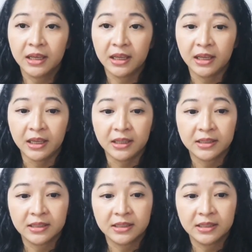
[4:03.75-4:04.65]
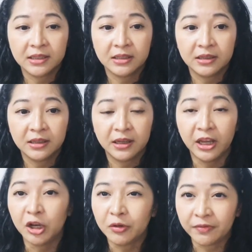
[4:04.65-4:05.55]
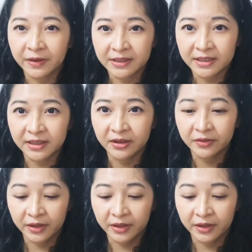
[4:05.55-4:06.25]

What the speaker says: it's inoffensive.